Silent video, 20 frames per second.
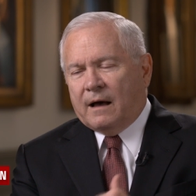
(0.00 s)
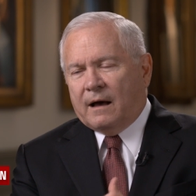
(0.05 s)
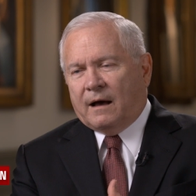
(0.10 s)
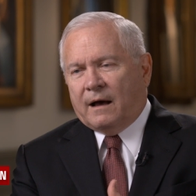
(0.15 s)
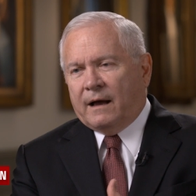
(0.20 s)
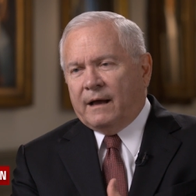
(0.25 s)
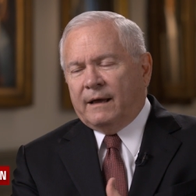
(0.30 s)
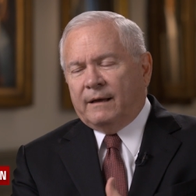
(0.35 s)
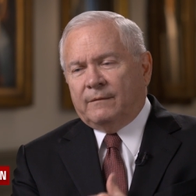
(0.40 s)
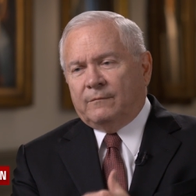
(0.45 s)

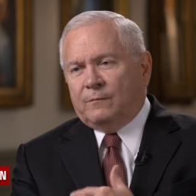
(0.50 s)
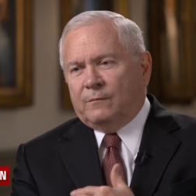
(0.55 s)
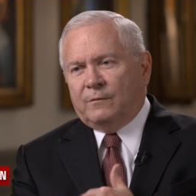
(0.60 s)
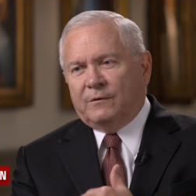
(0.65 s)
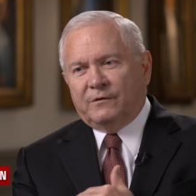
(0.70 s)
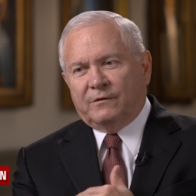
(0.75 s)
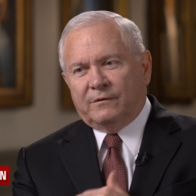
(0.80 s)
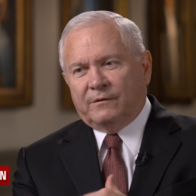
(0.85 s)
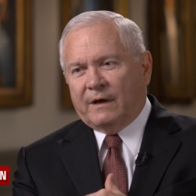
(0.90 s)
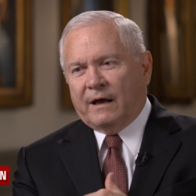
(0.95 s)
I
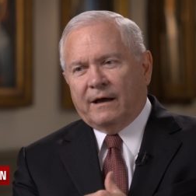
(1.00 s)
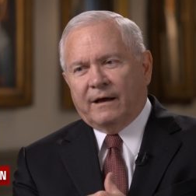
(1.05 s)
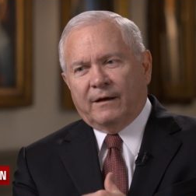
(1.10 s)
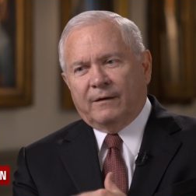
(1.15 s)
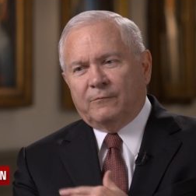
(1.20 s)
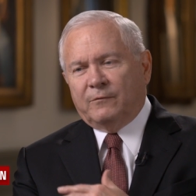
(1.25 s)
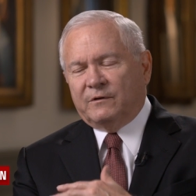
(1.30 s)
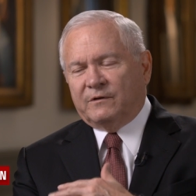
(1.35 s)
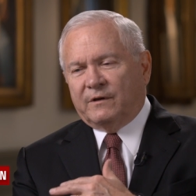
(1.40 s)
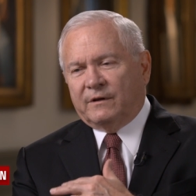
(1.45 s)
was, I
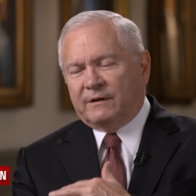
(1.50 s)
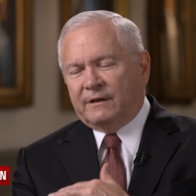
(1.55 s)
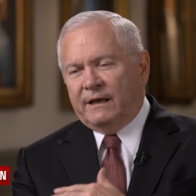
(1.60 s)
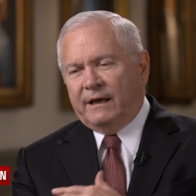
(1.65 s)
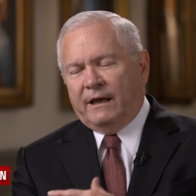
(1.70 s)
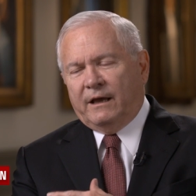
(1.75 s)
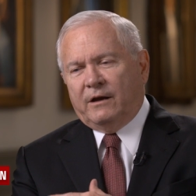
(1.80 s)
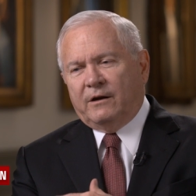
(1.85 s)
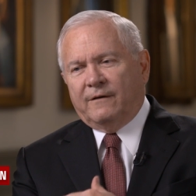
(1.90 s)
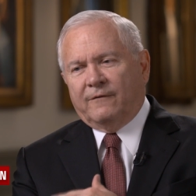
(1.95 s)
was at
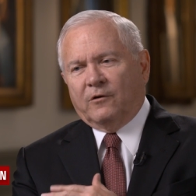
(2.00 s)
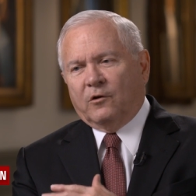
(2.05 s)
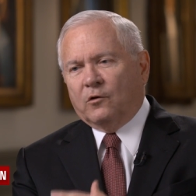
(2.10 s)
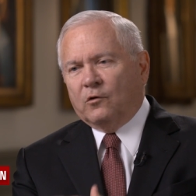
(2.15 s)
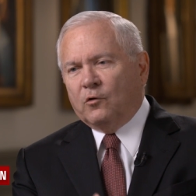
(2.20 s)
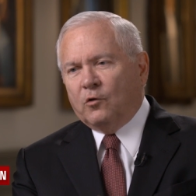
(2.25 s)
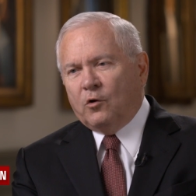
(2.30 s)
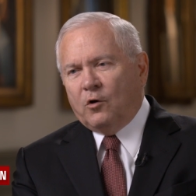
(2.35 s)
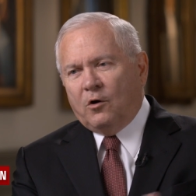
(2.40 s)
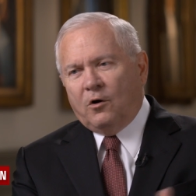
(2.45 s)
the end of a
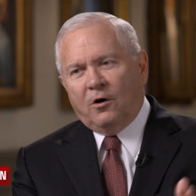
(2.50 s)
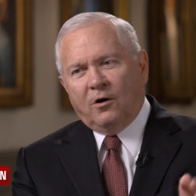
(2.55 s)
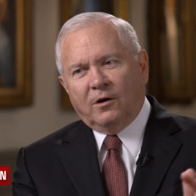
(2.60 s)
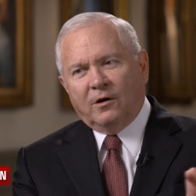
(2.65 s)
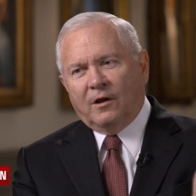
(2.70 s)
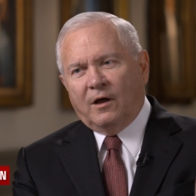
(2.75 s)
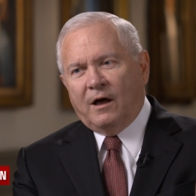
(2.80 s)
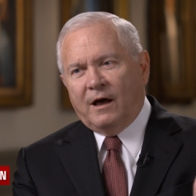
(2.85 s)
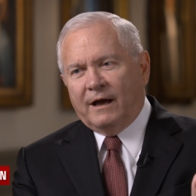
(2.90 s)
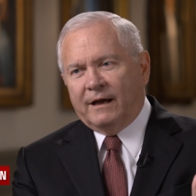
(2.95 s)
long
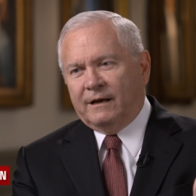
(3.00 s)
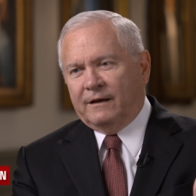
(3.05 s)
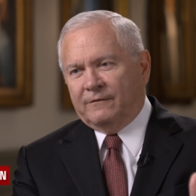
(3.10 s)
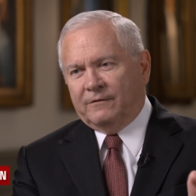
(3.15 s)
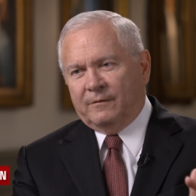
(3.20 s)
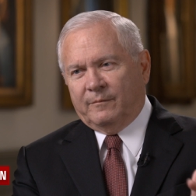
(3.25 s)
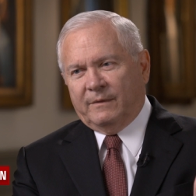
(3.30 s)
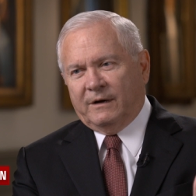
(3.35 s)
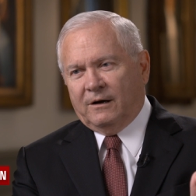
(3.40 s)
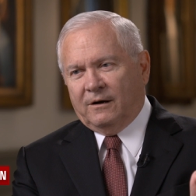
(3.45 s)
line of
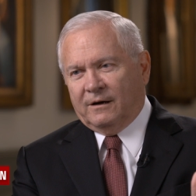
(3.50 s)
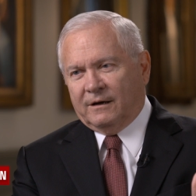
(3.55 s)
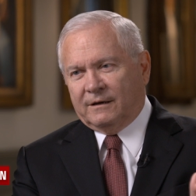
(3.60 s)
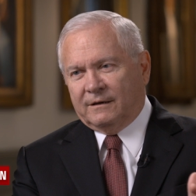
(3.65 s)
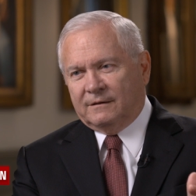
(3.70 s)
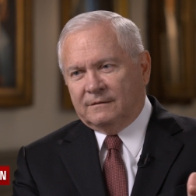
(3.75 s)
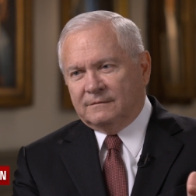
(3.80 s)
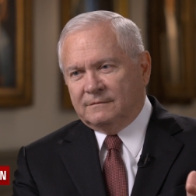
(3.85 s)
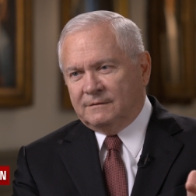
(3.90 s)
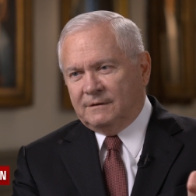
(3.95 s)

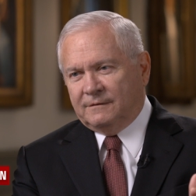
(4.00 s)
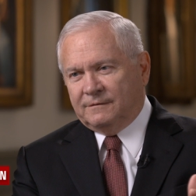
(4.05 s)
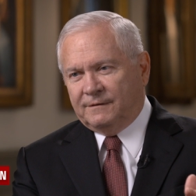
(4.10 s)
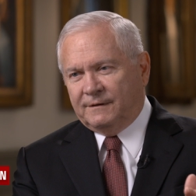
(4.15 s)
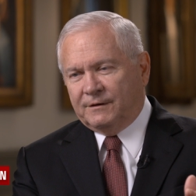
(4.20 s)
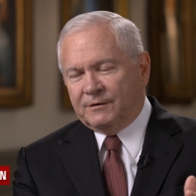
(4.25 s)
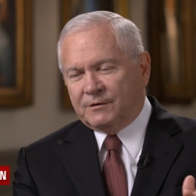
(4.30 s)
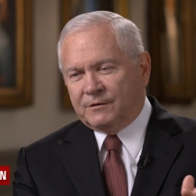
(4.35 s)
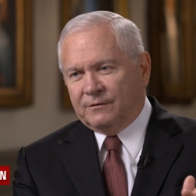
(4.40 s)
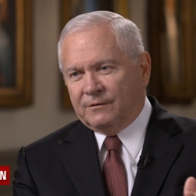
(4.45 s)
American
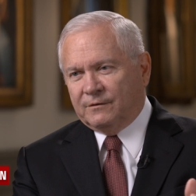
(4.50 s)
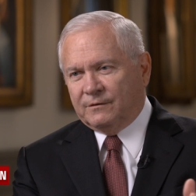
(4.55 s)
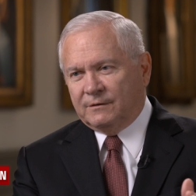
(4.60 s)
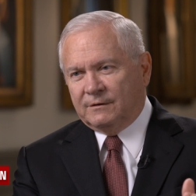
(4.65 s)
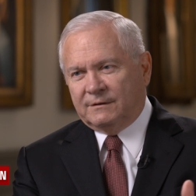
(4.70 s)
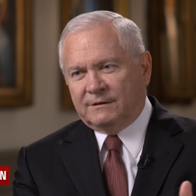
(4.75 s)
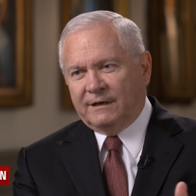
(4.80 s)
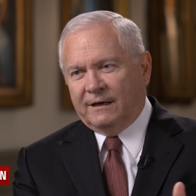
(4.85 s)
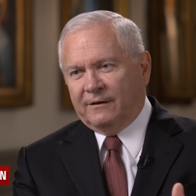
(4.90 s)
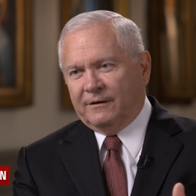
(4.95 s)
officials
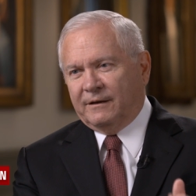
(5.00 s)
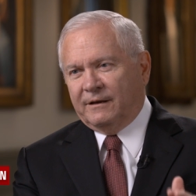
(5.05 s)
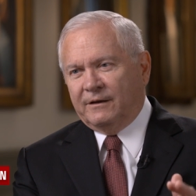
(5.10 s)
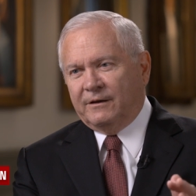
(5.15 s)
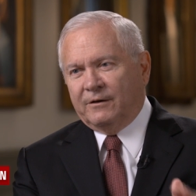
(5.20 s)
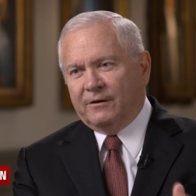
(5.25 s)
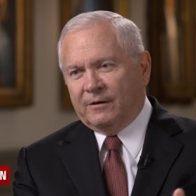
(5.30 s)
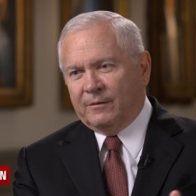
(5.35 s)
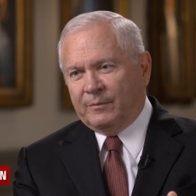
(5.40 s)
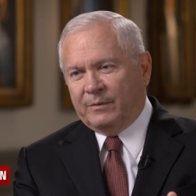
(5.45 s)
telling
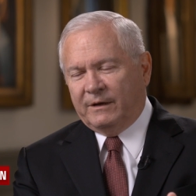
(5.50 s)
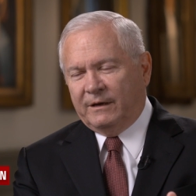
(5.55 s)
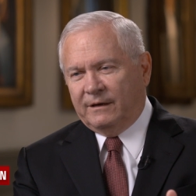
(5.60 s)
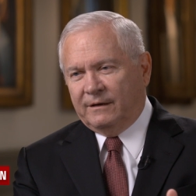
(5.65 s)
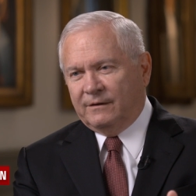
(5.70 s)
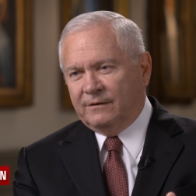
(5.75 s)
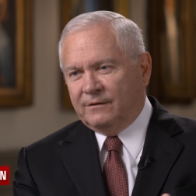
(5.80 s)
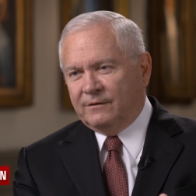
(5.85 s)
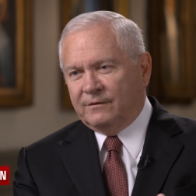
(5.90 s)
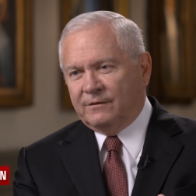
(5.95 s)
the
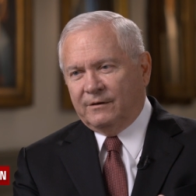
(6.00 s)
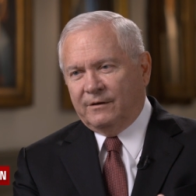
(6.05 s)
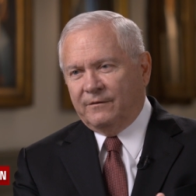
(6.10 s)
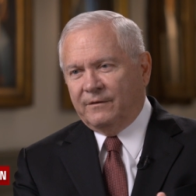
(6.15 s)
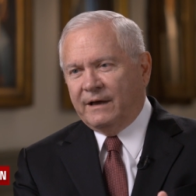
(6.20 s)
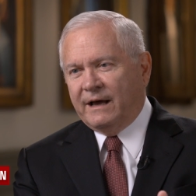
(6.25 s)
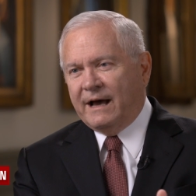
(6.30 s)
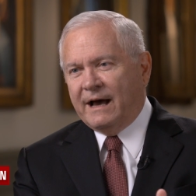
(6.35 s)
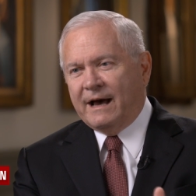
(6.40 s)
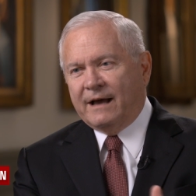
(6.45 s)
Europeans
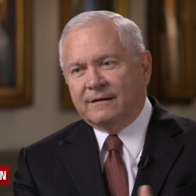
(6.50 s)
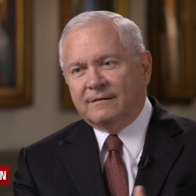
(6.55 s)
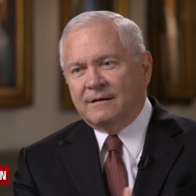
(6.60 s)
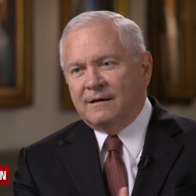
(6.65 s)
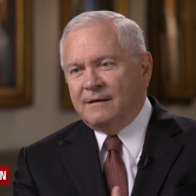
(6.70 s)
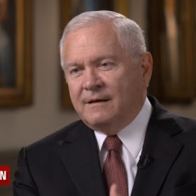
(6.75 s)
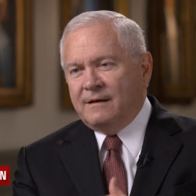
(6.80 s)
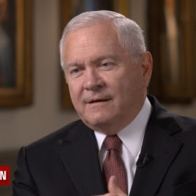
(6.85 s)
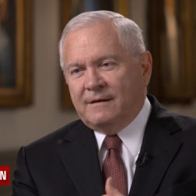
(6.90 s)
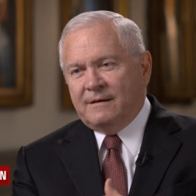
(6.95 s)
that
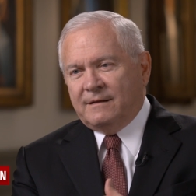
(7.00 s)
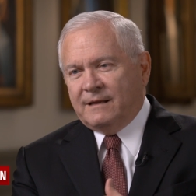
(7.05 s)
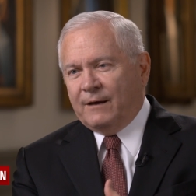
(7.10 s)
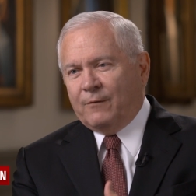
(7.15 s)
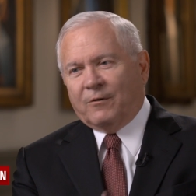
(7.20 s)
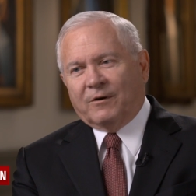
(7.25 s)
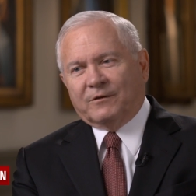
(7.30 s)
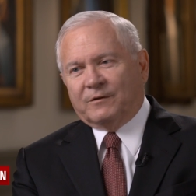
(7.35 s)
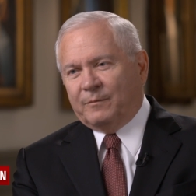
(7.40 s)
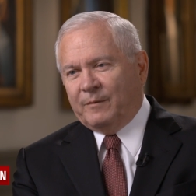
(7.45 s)
they
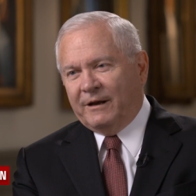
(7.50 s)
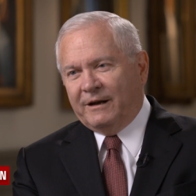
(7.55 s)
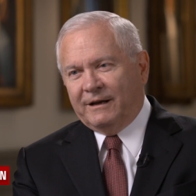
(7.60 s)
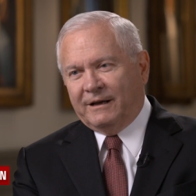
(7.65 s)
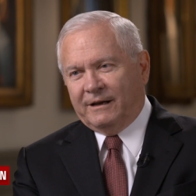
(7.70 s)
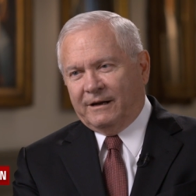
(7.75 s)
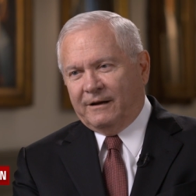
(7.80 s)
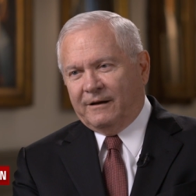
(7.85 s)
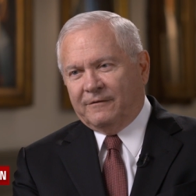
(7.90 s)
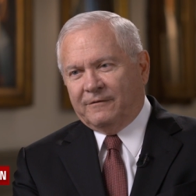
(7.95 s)
weren't
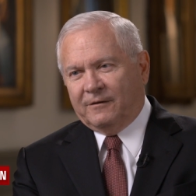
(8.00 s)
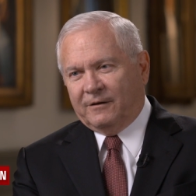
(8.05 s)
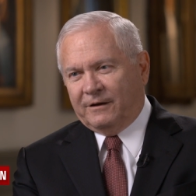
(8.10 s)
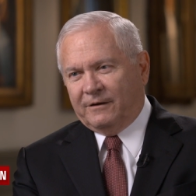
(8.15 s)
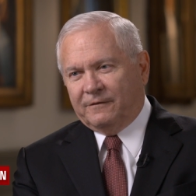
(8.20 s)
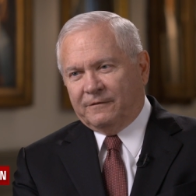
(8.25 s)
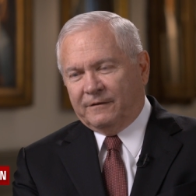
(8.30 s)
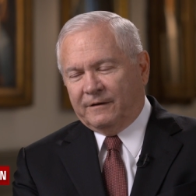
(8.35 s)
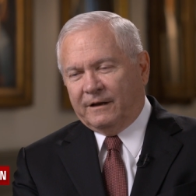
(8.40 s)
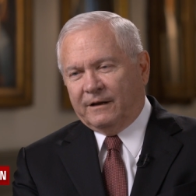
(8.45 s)
spending enough on
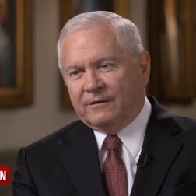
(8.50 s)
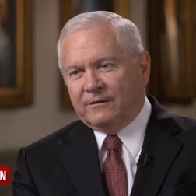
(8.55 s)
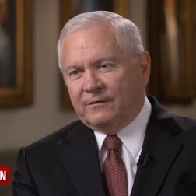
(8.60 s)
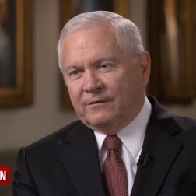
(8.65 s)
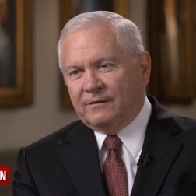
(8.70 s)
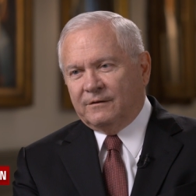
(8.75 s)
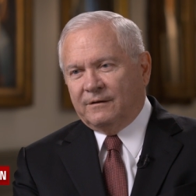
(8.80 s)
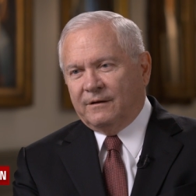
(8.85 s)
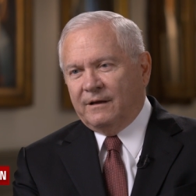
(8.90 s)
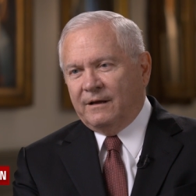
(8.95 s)

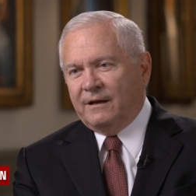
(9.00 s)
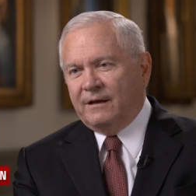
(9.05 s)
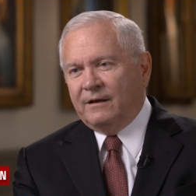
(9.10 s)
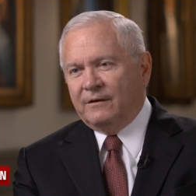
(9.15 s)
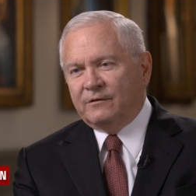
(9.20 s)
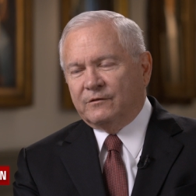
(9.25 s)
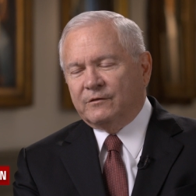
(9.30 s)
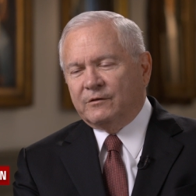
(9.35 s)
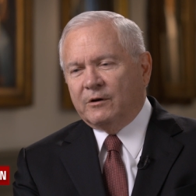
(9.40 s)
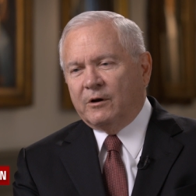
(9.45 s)
defense.
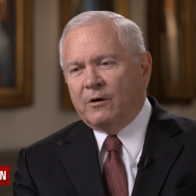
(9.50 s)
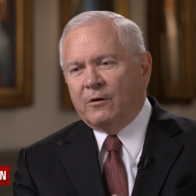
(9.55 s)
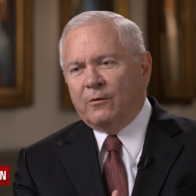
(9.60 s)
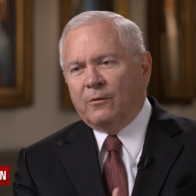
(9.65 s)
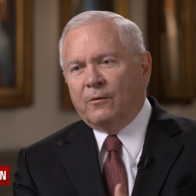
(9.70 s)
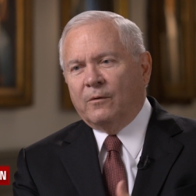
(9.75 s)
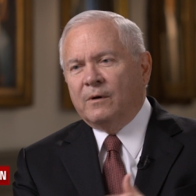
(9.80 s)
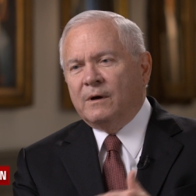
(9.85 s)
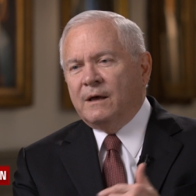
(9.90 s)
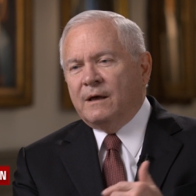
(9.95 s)

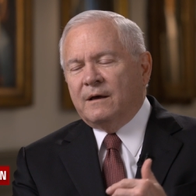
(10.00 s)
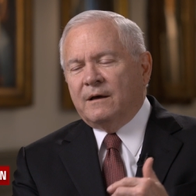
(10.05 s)
So